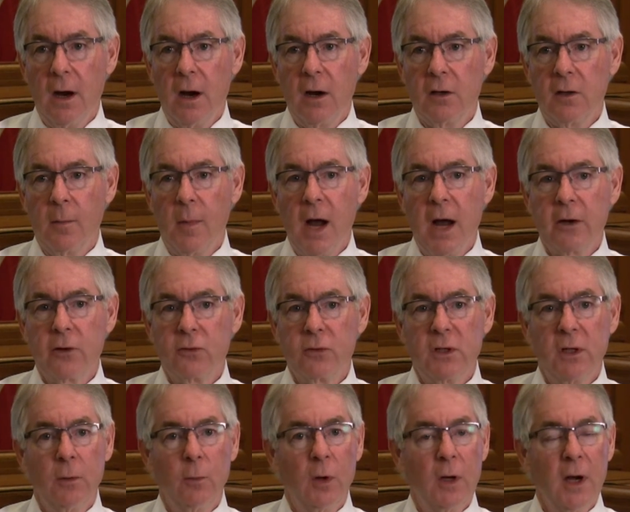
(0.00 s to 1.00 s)
Our
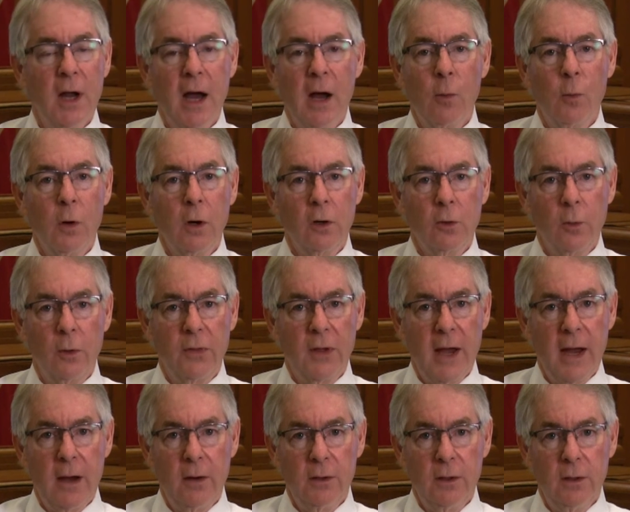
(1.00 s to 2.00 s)
democracy would not work
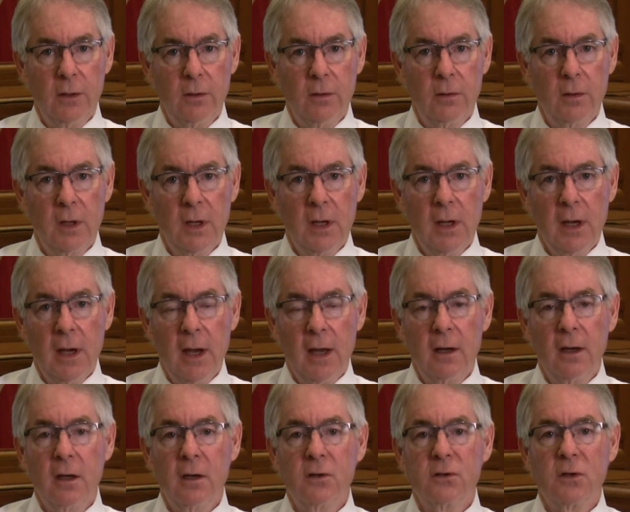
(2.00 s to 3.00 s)
without you,
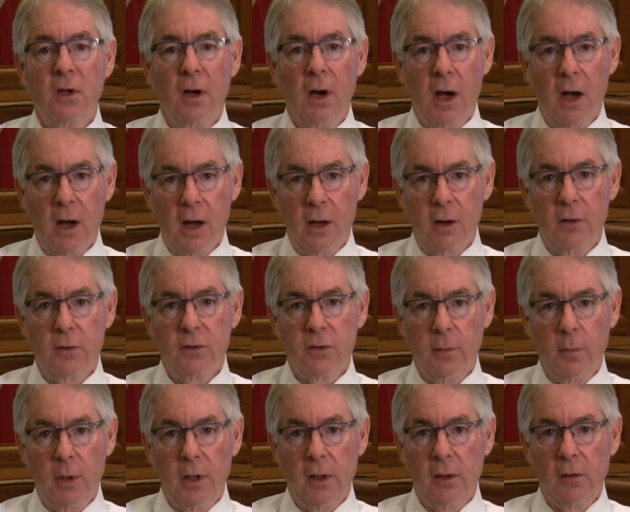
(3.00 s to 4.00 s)
and it is an honor
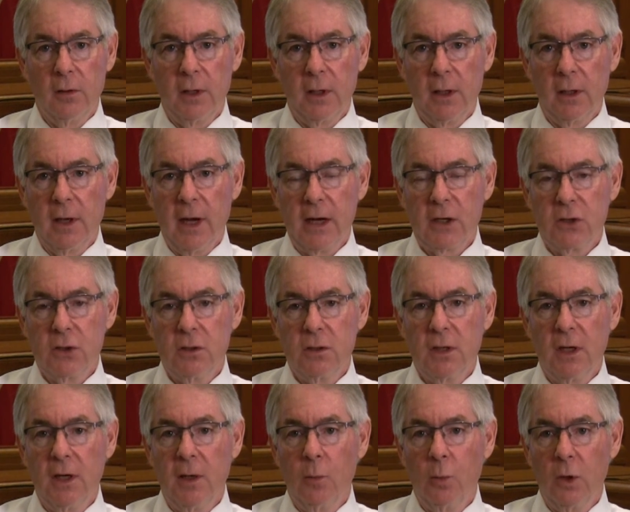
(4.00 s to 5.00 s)
to be on the election
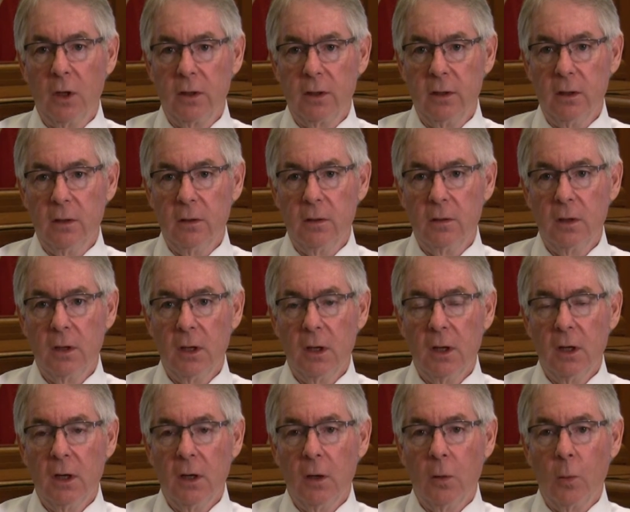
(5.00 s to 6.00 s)
team with you.
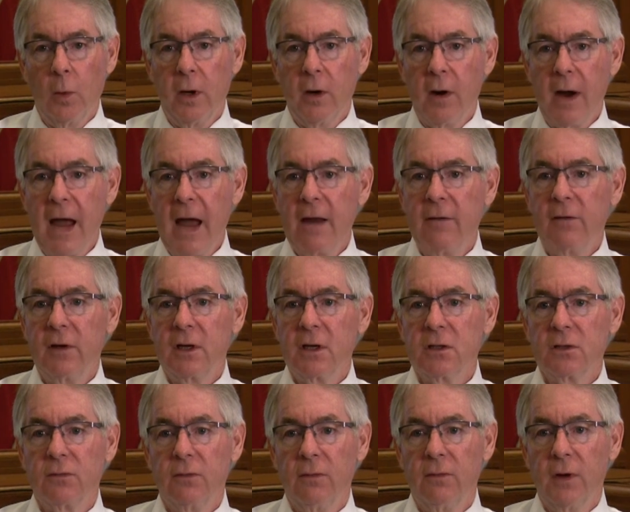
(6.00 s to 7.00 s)
We are
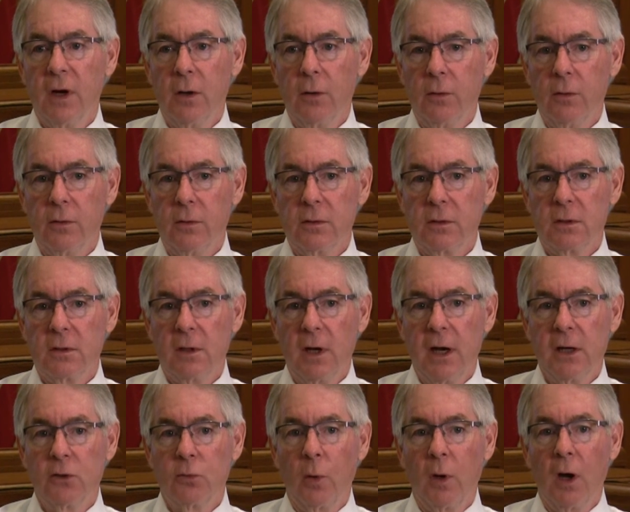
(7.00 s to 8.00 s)
advocates for voters
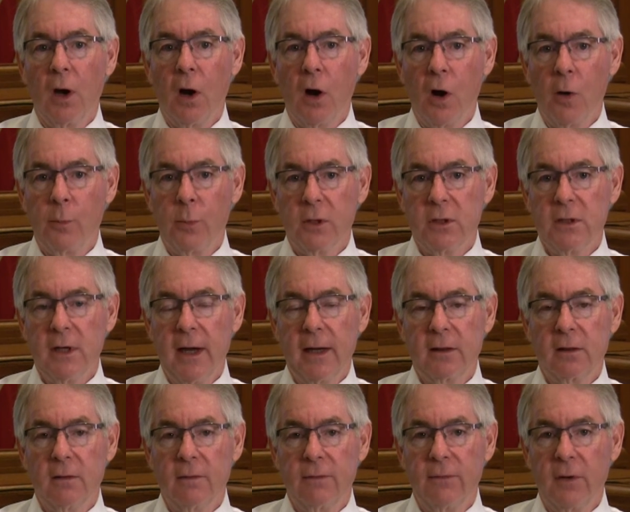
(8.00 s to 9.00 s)
as we all
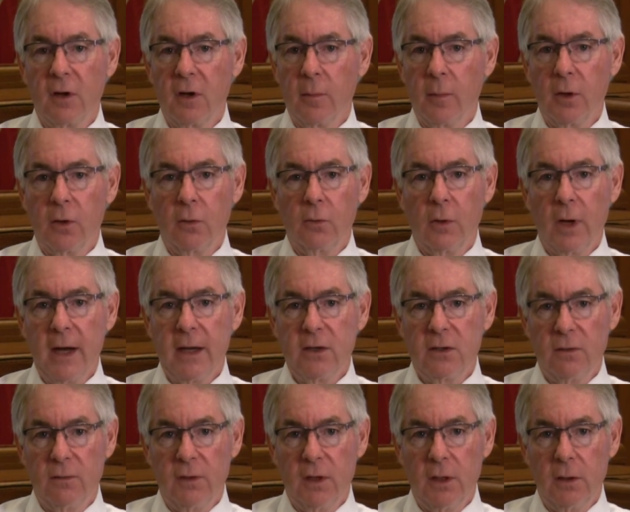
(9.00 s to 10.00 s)
protect the fundamental
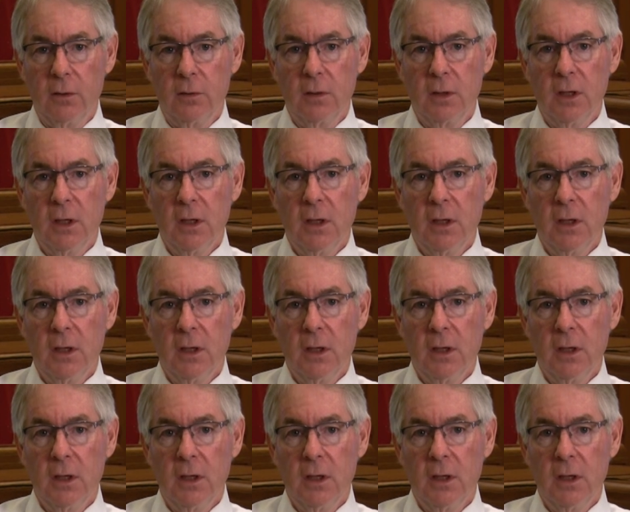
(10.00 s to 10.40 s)
right to vote.